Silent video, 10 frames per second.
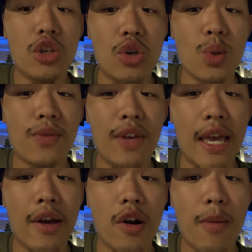used
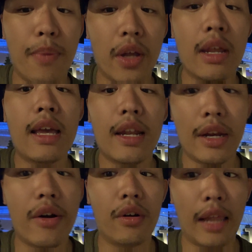VAR, but
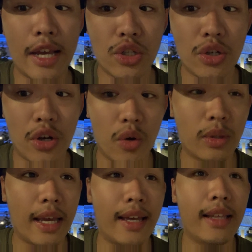nevertheless, you know,
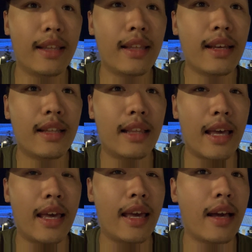
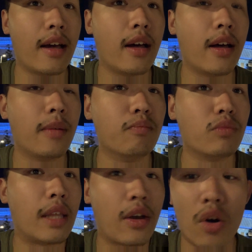they um,
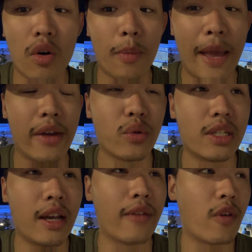they called a
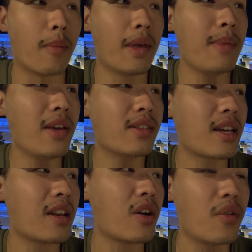penalty, and I thought maybe it's
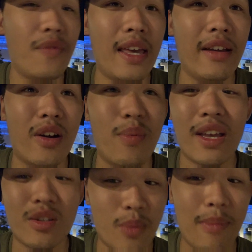going to go to VAR
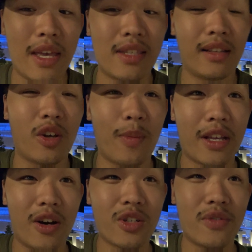because maybe it's a little bit
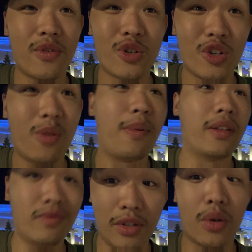controversial,
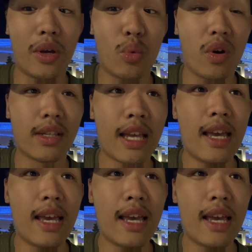but you know it was